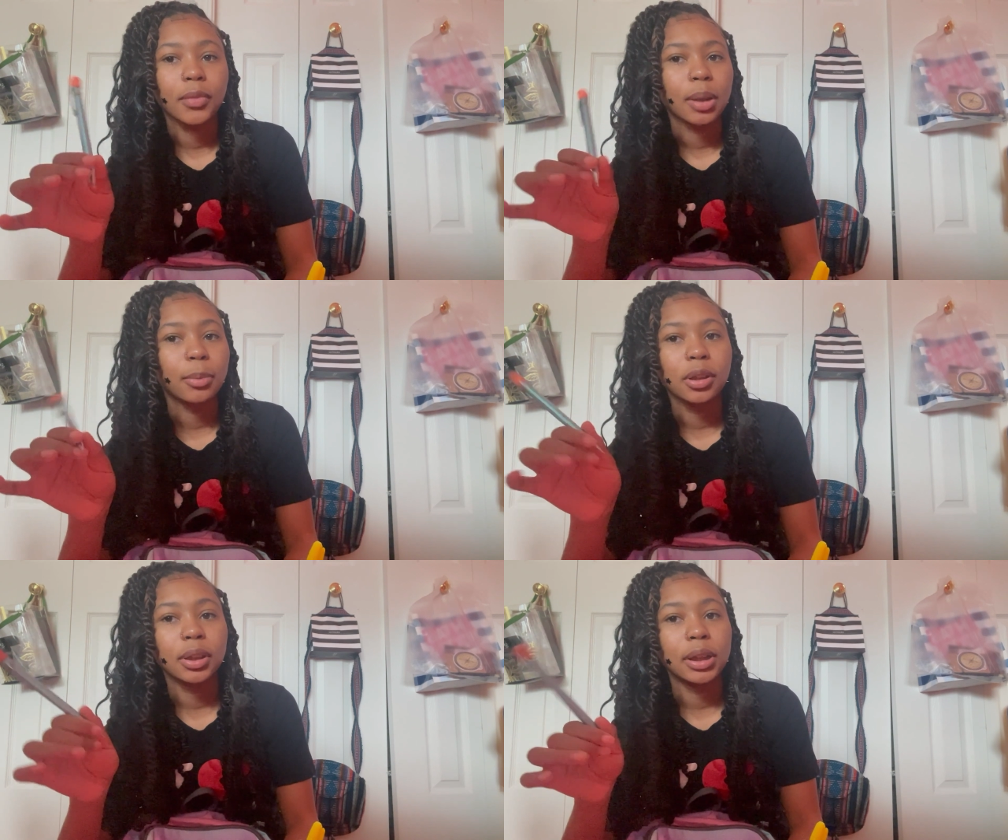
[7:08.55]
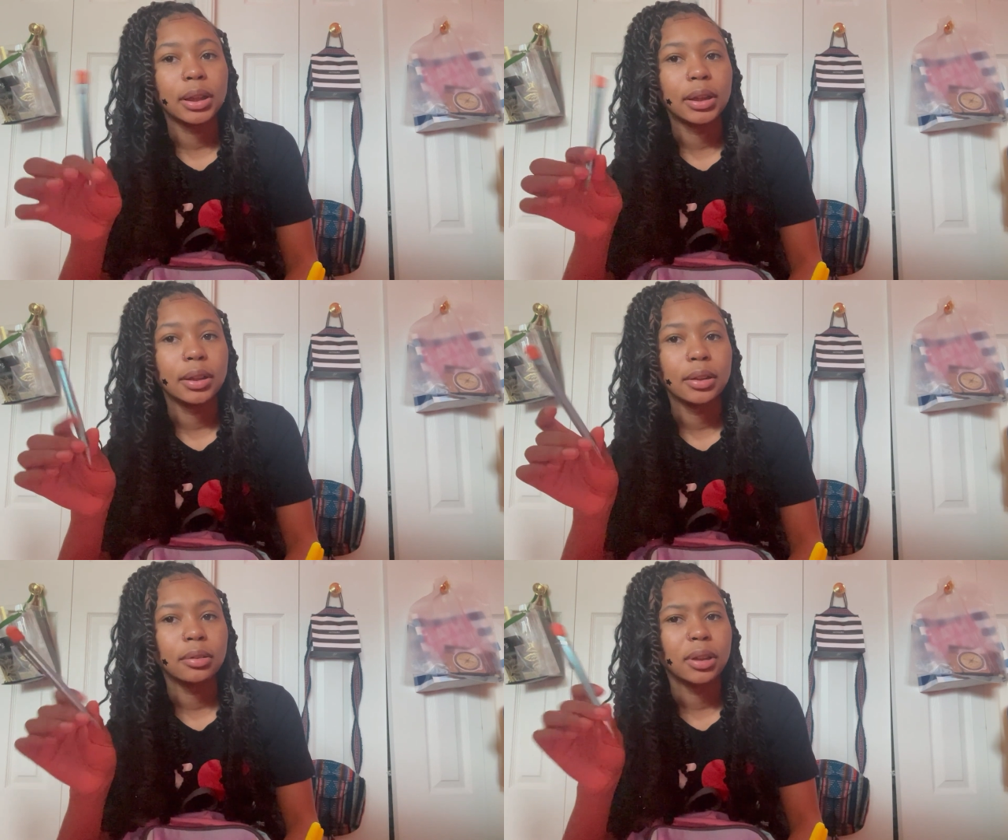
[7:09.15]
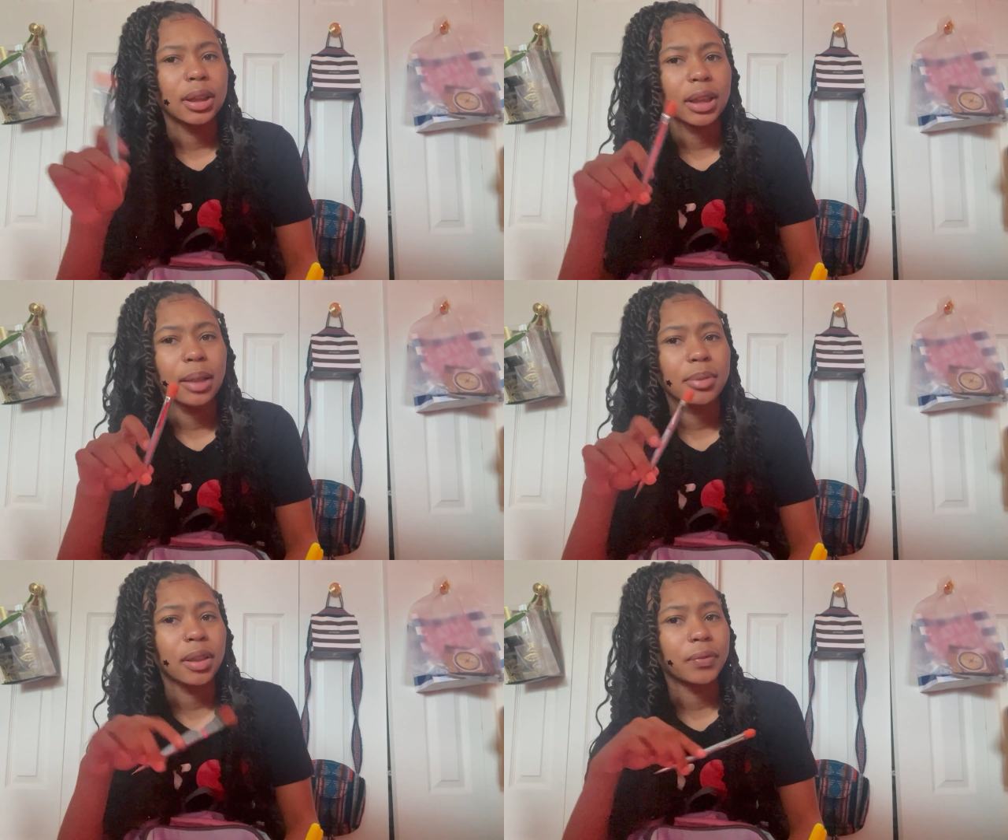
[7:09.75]
mostly the
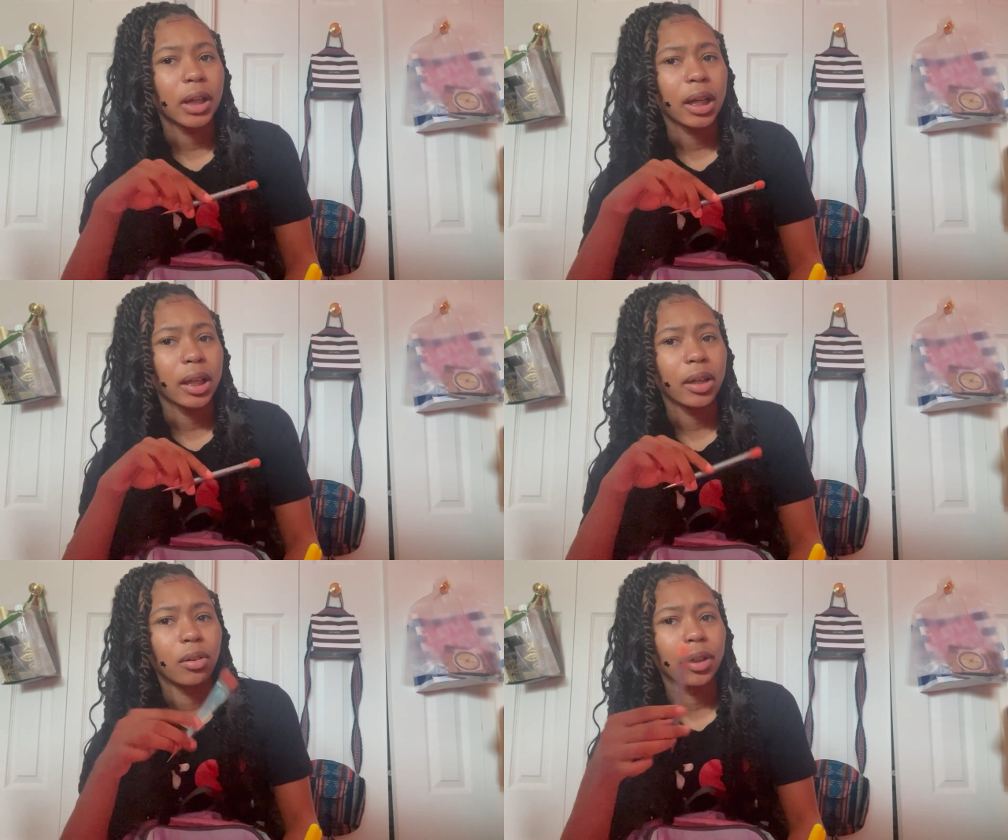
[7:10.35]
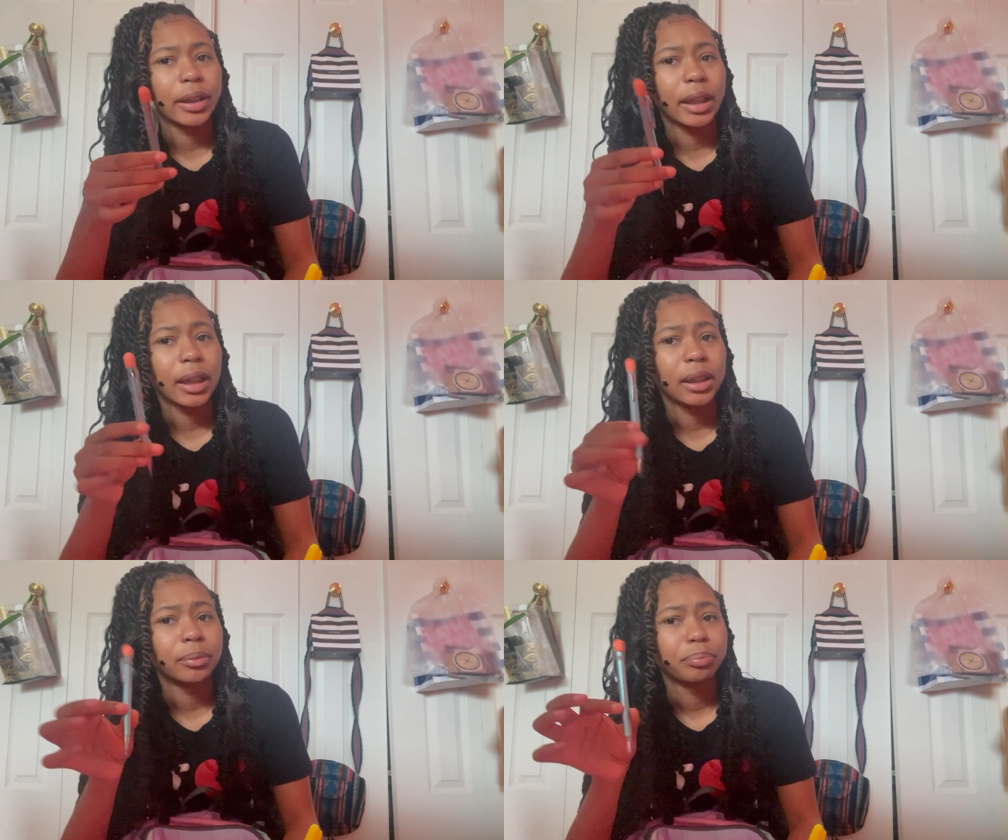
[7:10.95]
same stuff that I had already had,